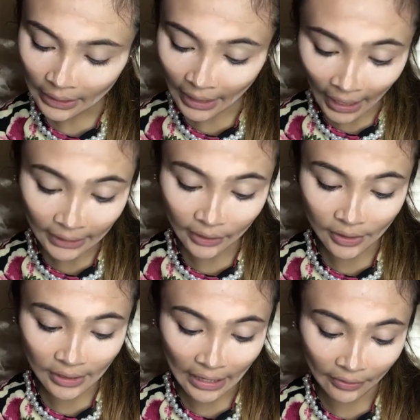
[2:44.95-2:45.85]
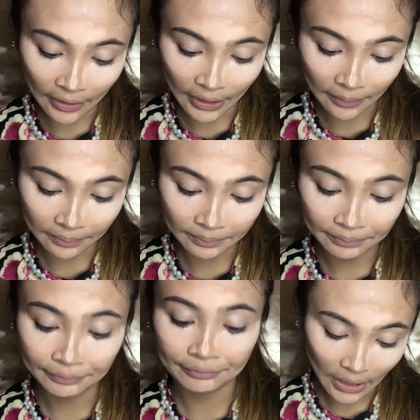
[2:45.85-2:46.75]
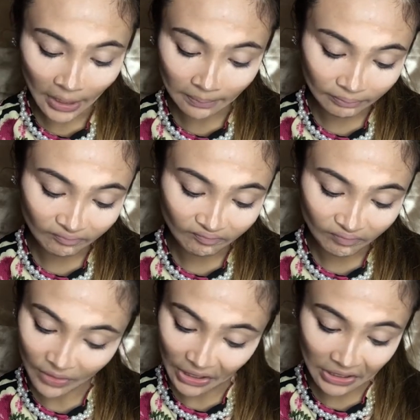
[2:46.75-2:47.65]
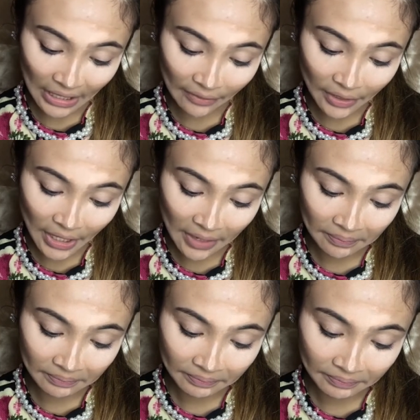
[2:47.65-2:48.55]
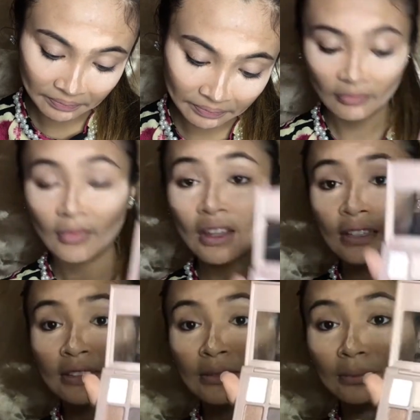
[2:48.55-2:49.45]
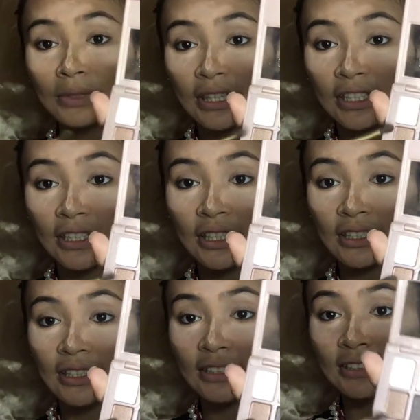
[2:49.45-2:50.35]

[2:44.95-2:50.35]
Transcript: God, it doesn't have the name. Yep, doesn't have the name. But this color